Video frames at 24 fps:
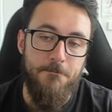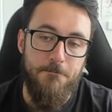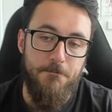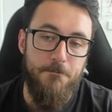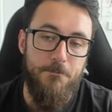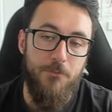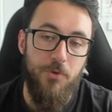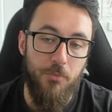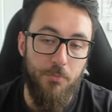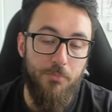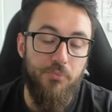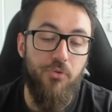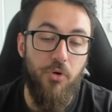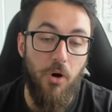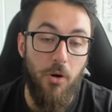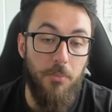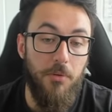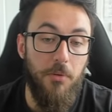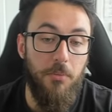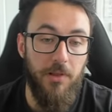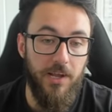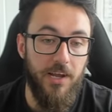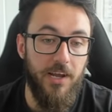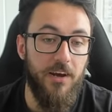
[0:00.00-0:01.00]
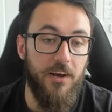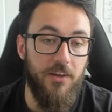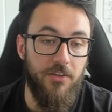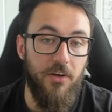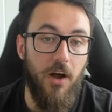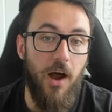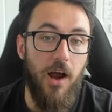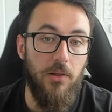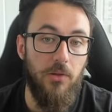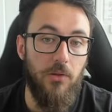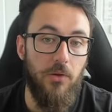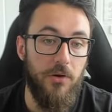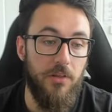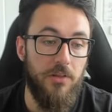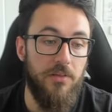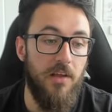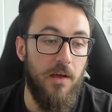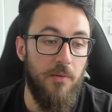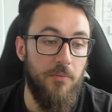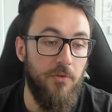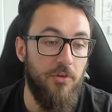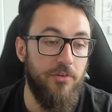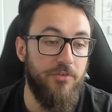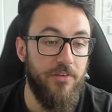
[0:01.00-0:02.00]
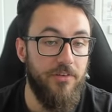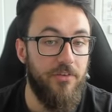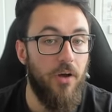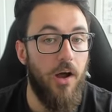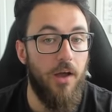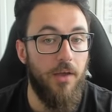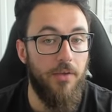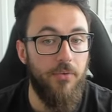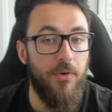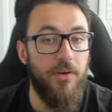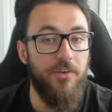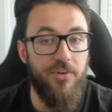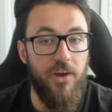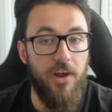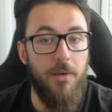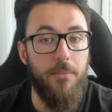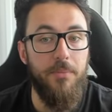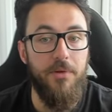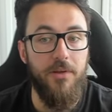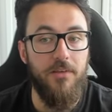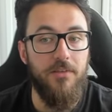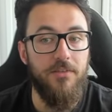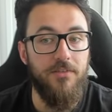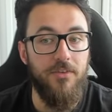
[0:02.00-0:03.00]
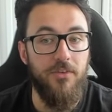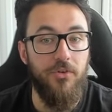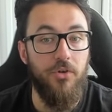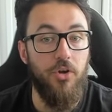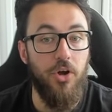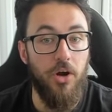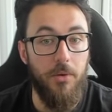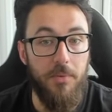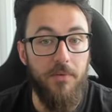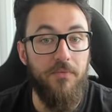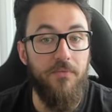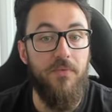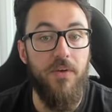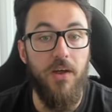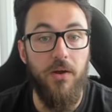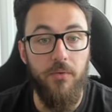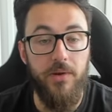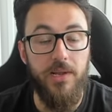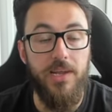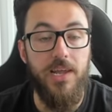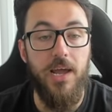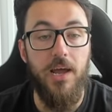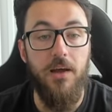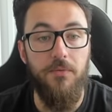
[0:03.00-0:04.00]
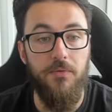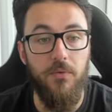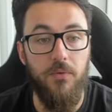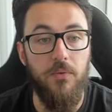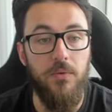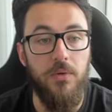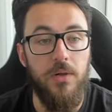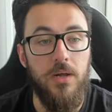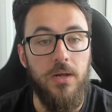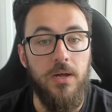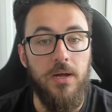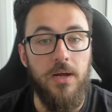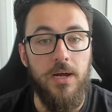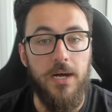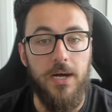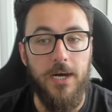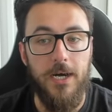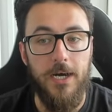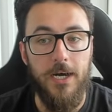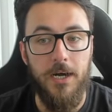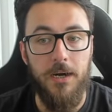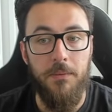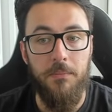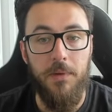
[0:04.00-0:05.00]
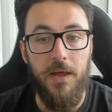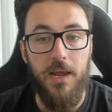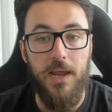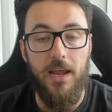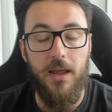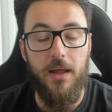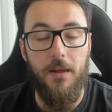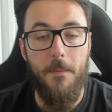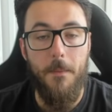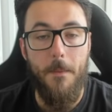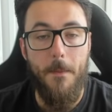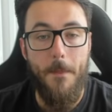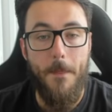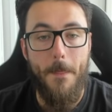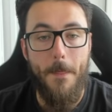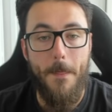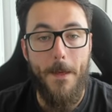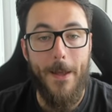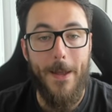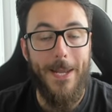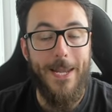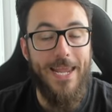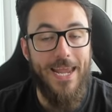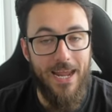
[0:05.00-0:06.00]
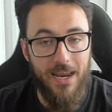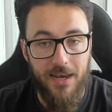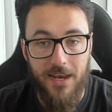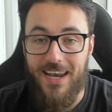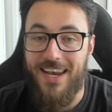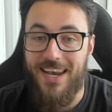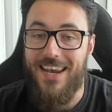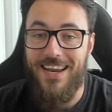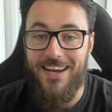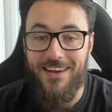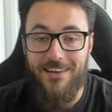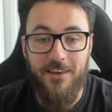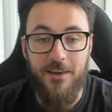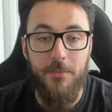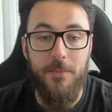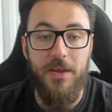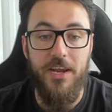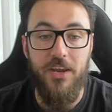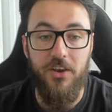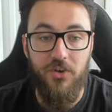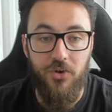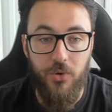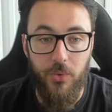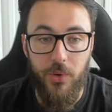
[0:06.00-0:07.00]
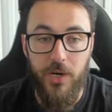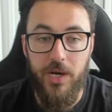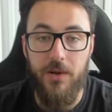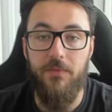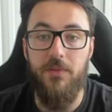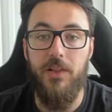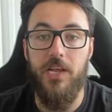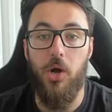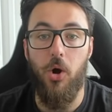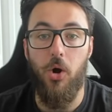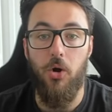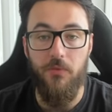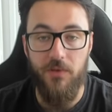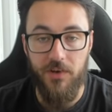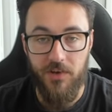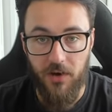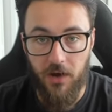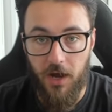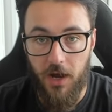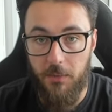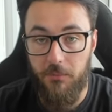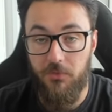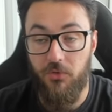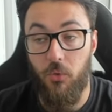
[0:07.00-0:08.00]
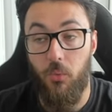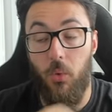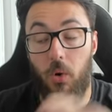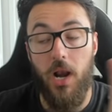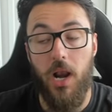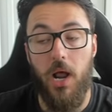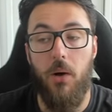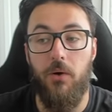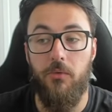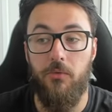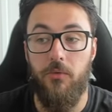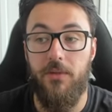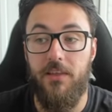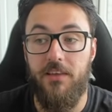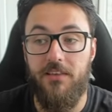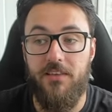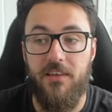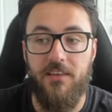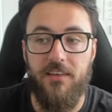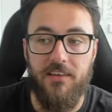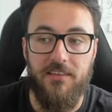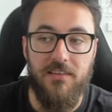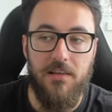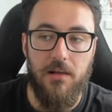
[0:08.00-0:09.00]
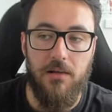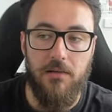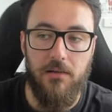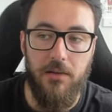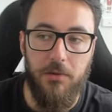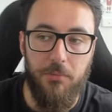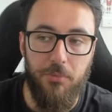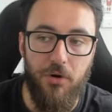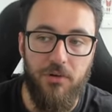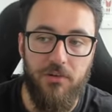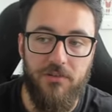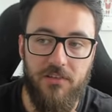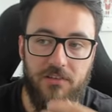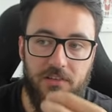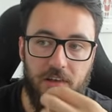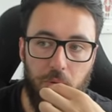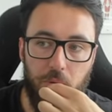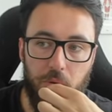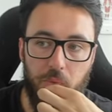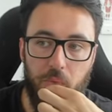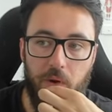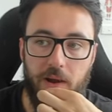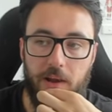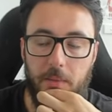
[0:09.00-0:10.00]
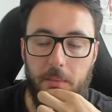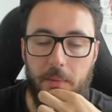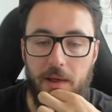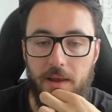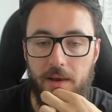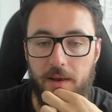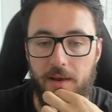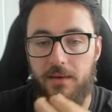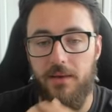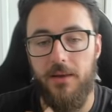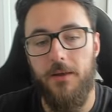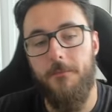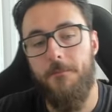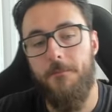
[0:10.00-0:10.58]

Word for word: you're probably going to die a lot of the time versus high threat champions. So you've got to be very careful. Um, again, it needs to be intuitively over time. So what I would, this is exactly the process I would recommend.